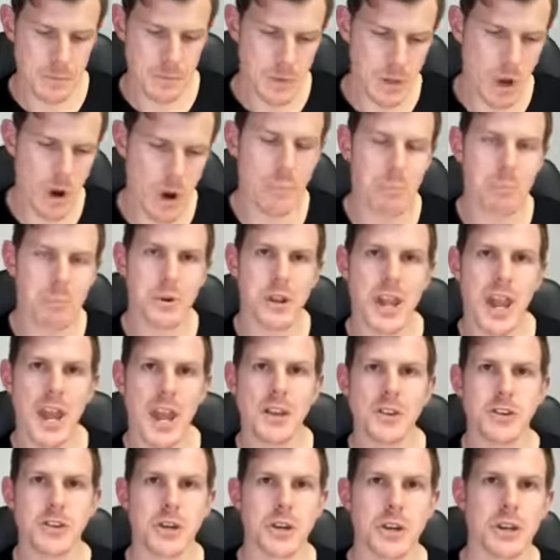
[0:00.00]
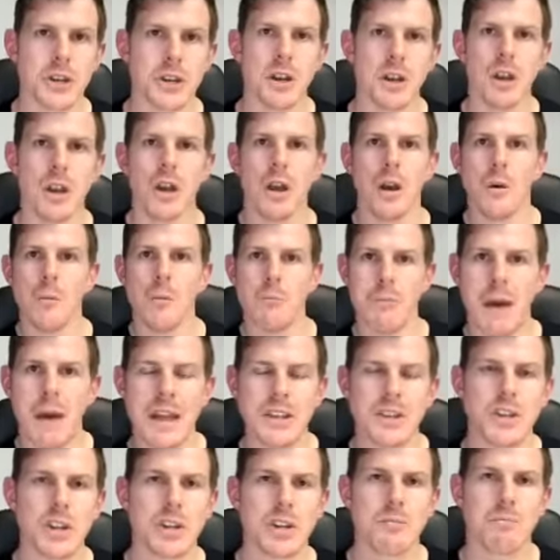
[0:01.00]
Comprehension,
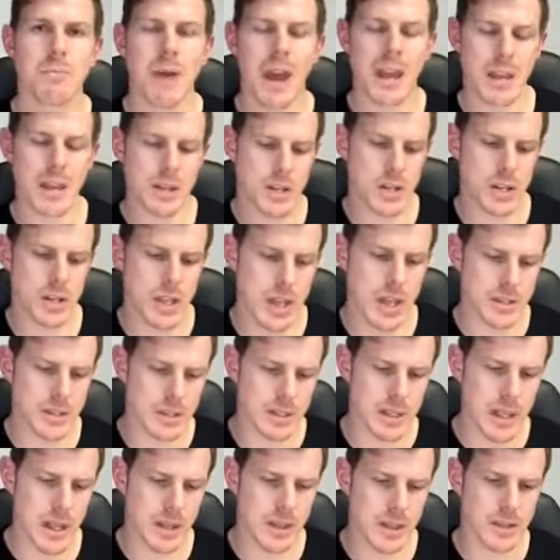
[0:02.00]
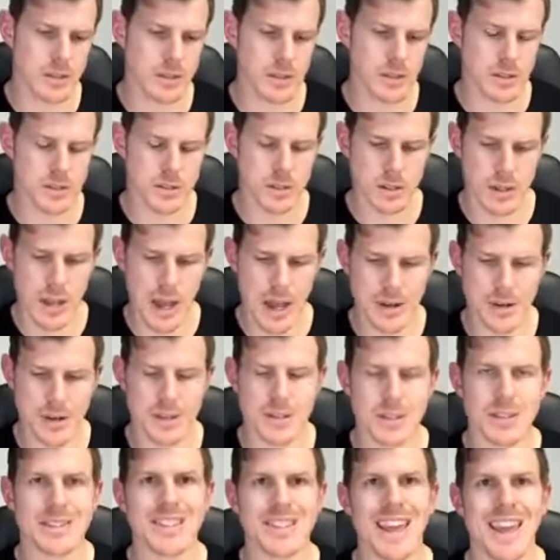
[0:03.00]
Patchy, packaging that together to, to
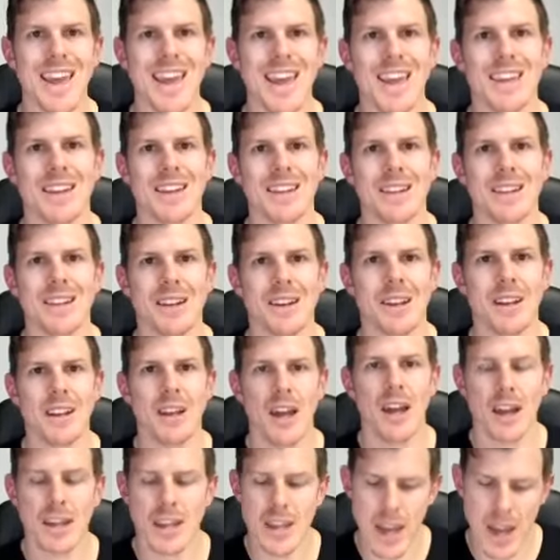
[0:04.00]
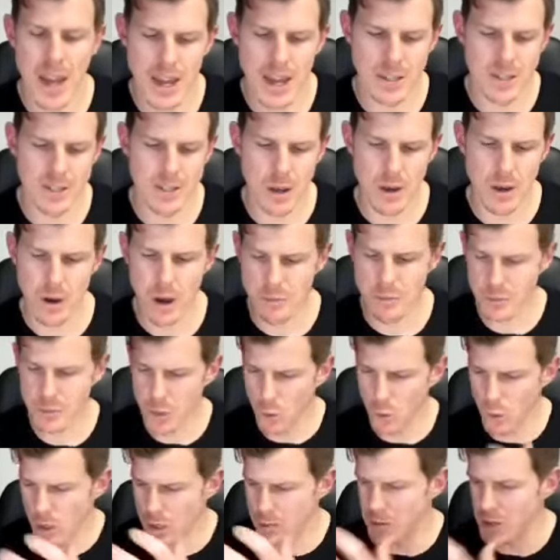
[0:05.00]
understand okay, so I'm
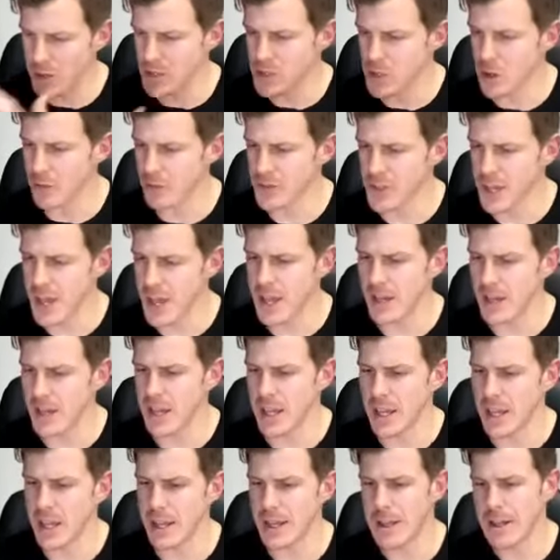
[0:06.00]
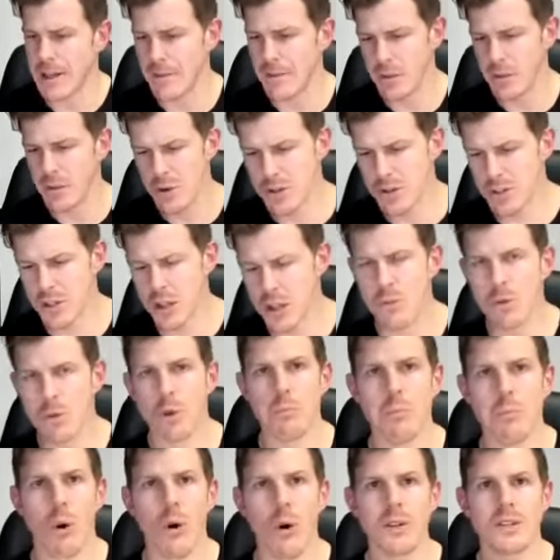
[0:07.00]
talking myself down here. There is no real
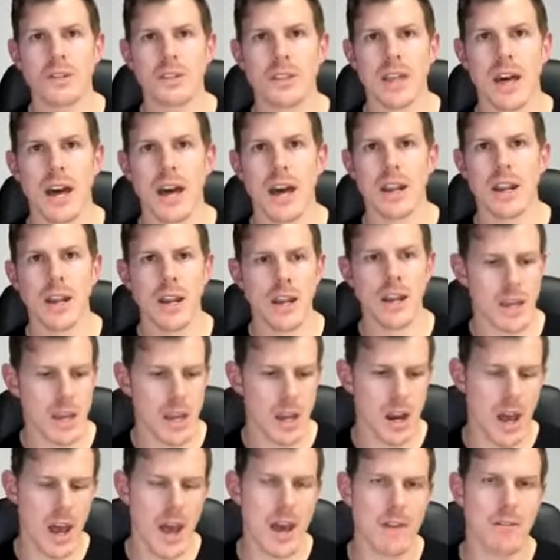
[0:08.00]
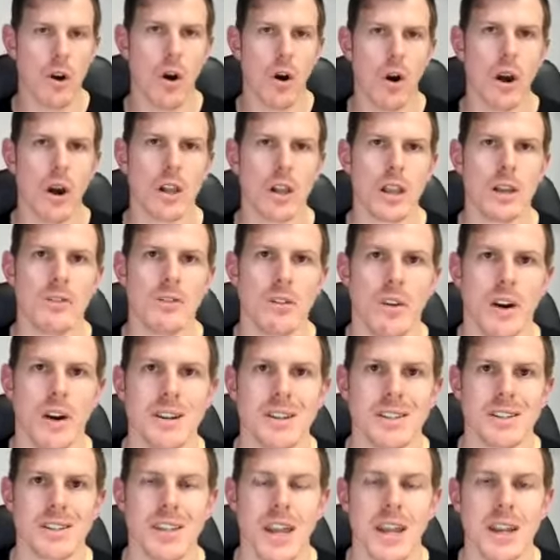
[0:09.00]
point to that. Can I have a higher level of
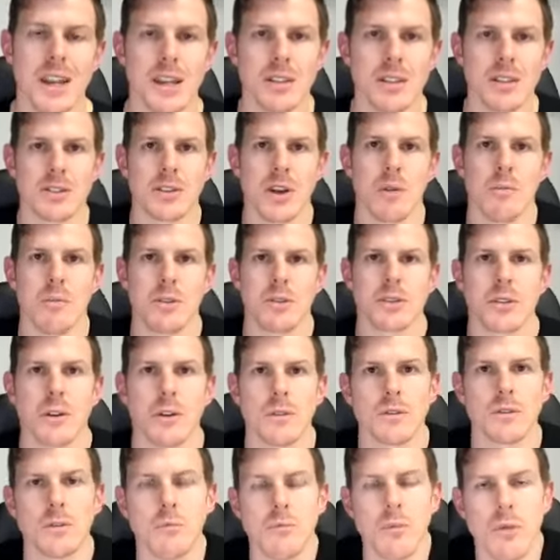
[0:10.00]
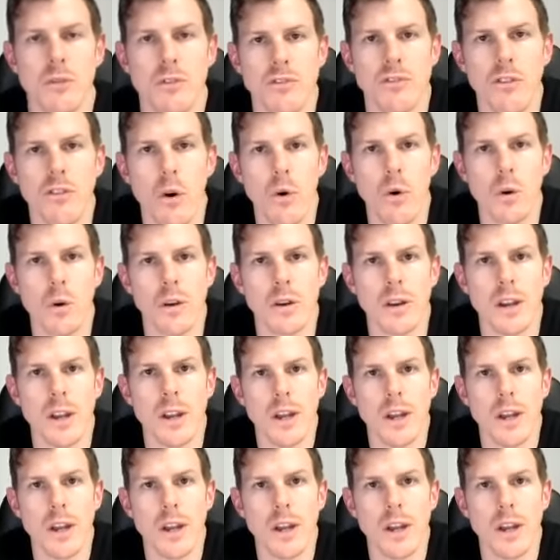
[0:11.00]
understanding inside myself to move forward?